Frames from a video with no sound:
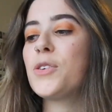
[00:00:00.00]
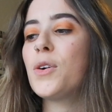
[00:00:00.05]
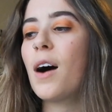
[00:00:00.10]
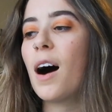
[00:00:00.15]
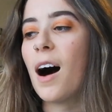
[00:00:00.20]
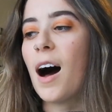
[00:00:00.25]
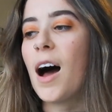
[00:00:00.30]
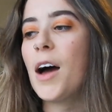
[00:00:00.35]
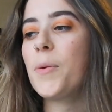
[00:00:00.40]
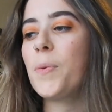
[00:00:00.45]
your
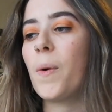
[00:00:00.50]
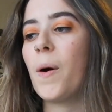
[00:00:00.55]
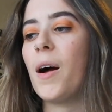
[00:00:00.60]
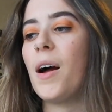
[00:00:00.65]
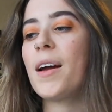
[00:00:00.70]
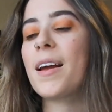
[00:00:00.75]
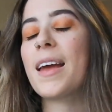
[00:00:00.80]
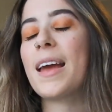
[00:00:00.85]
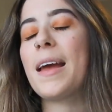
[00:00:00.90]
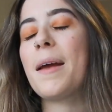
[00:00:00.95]
hard
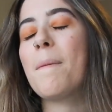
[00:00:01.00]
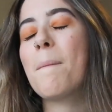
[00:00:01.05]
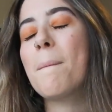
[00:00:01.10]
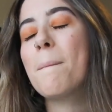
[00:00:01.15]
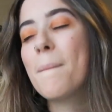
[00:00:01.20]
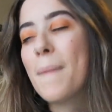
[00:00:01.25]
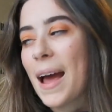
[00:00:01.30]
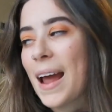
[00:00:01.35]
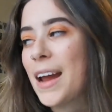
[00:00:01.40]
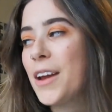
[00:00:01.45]
work, it
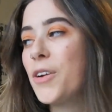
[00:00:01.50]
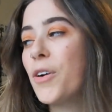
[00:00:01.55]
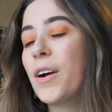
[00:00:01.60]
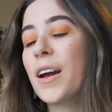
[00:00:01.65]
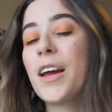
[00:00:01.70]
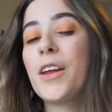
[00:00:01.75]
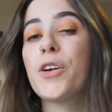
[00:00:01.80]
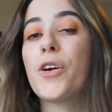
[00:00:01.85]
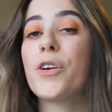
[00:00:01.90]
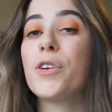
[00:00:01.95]
may not
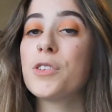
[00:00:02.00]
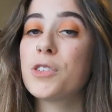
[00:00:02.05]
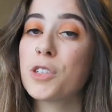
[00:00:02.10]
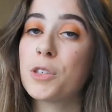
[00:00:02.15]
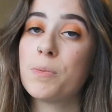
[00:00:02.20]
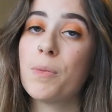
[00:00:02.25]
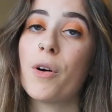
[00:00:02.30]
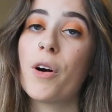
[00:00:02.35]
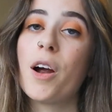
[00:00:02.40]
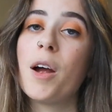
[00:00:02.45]
get noticed
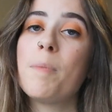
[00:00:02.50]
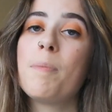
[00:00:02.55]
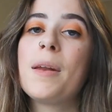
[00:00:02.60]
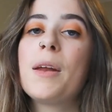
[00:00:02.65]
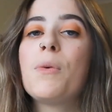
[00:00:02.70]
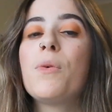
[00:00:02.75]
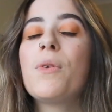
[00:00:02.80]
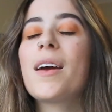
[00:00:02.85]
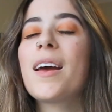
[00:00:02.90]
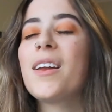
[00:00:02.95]
tomorrow, but
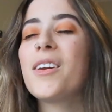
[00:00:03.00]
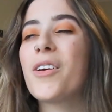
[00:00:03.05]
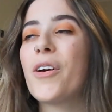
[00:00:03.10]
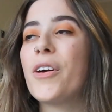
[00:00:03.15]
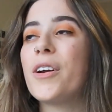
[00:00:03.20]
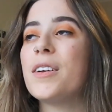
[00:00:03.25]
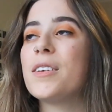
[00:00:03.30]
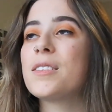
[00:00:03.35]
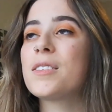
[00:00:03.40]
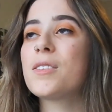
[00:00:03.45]
it will get
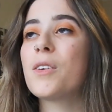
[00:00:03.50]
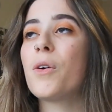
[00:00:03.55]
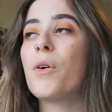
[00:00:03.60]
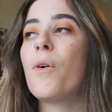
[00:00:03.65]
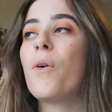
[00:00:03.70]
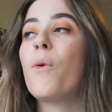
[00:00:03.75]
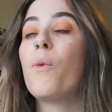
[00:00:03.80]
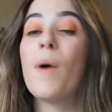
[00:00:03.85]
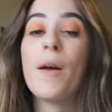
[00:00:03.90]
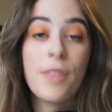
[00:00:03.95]
noticed
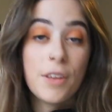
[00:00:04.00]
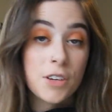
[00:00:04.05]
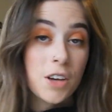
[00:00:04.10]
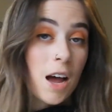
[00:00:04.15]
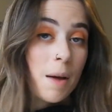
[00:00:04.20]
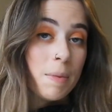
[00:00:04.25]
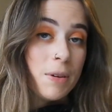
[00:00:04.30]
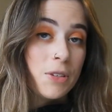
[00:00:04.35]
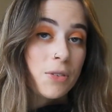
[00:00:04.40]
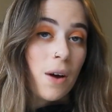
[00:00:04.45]
when the
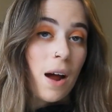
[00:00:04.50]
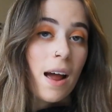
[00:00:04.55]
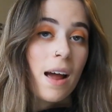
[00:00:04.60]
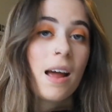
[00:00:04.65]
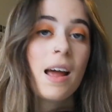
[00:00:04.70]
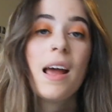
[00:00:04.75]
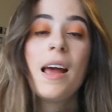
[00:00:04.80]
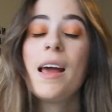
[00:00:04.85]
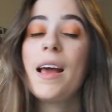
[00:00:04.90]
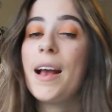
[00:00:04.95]
time is right.
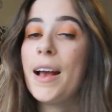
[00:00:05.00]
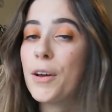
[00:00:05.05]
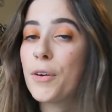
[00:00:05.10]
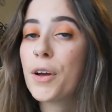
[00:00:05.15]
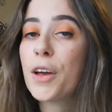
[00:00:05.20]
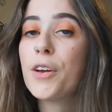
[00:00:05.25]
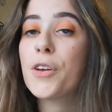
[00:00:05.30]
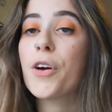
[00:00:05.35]
It'll get